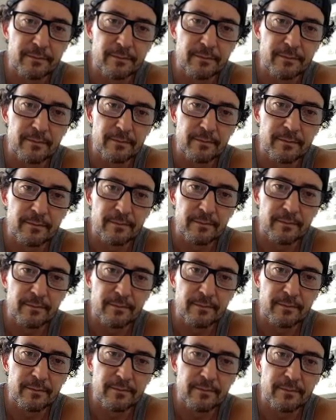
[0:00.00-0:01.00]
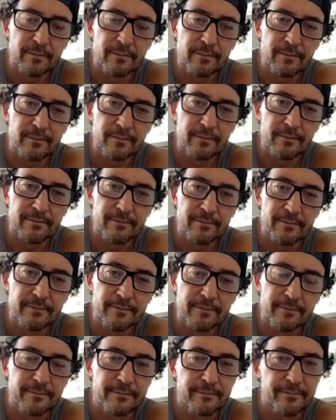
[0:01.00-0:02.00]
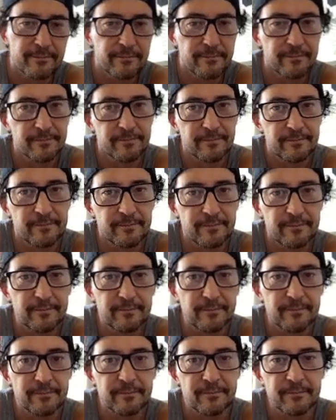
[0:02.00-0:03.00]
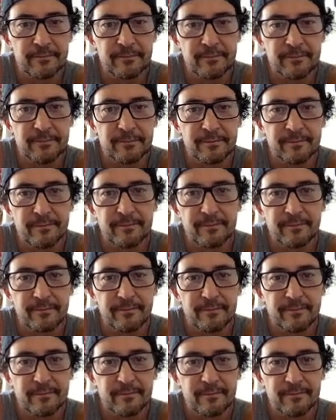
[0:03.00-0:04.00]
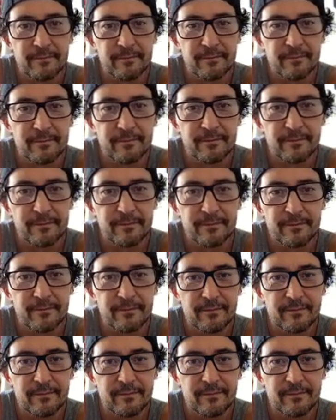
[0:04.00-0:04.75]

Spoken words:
This person isn't speaking.